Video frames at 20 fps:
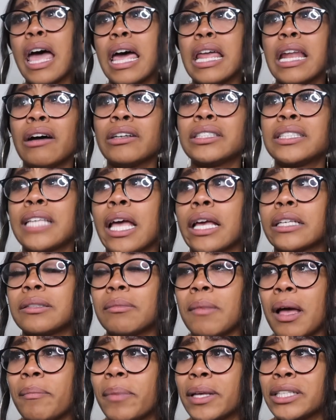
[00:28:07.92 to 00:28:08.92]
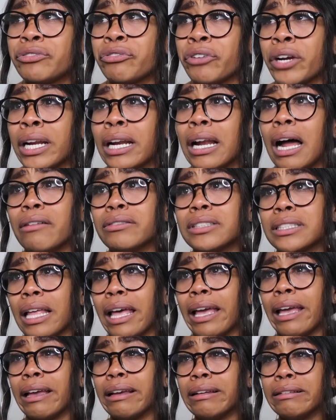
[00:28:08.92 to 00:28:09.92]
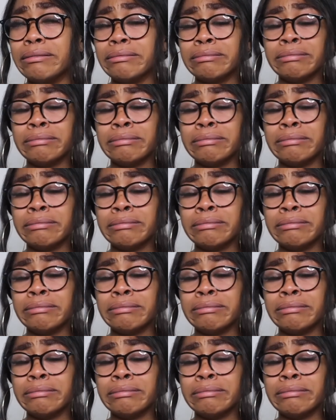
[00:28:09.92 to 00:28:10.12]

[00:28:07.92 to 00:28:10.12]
And I was texting my best friend, and I was like,